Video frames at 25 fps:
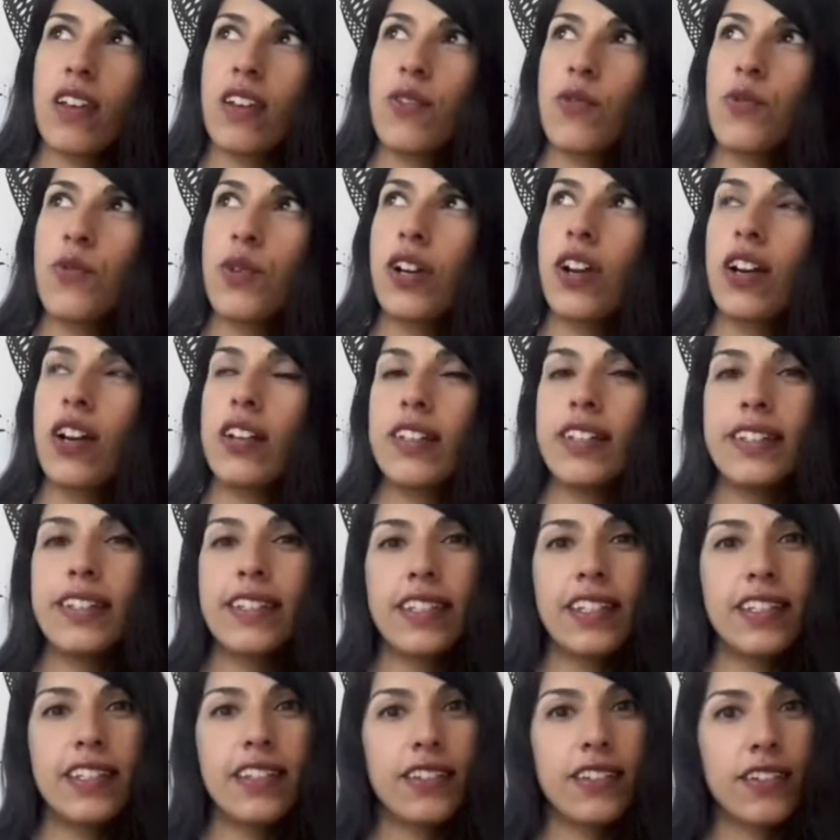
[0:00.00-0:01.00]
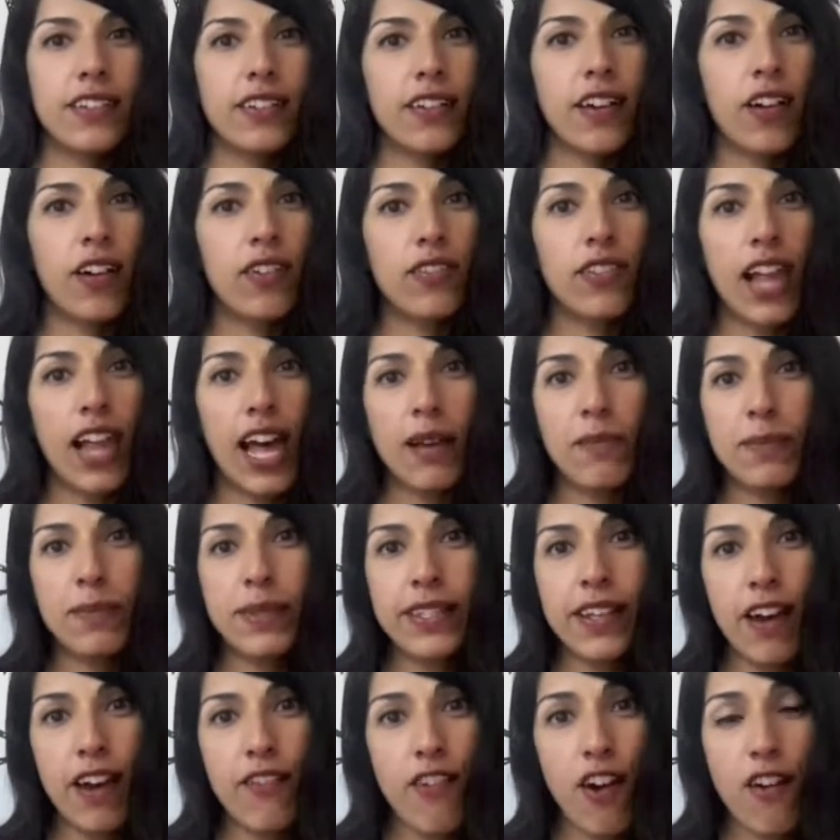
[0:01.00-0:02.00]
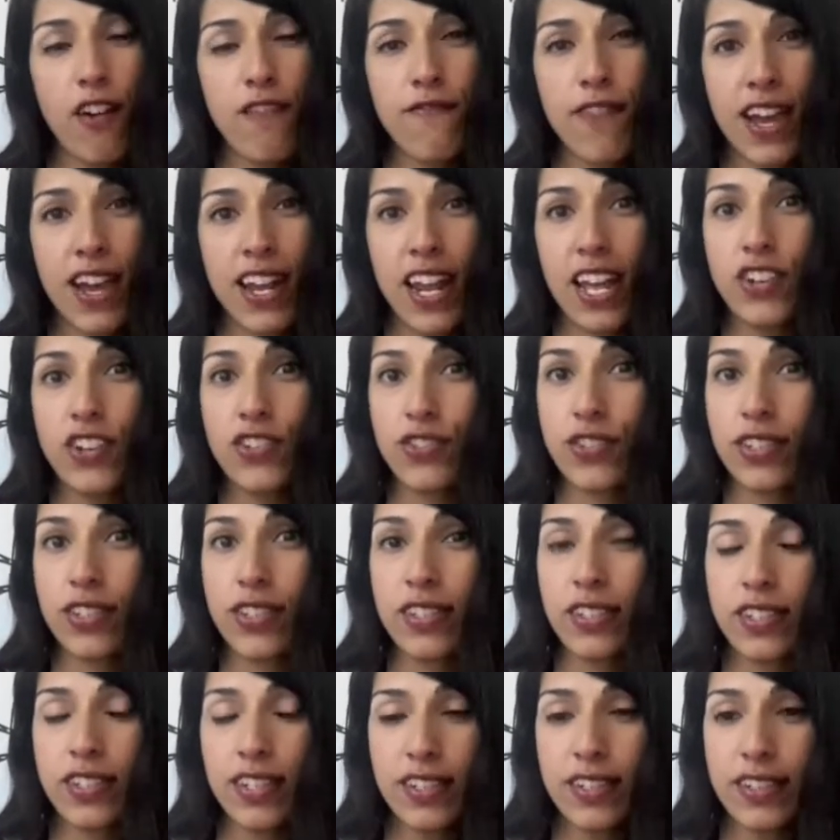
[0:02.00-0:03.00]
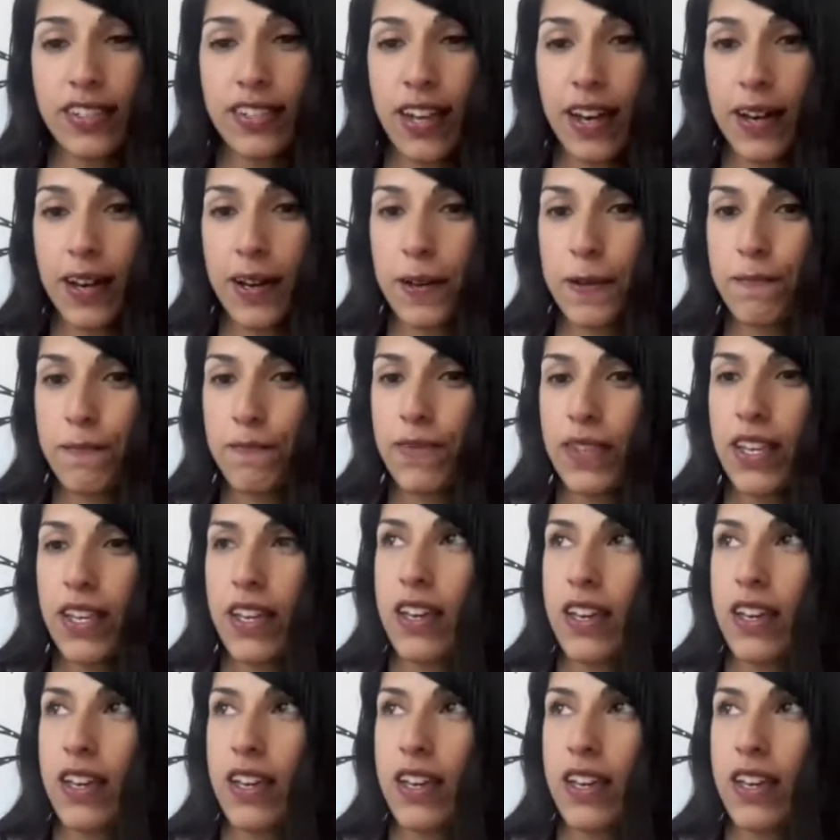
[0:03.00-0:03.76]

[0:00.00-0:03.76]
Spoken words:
We're going to see the collapse of our financial system,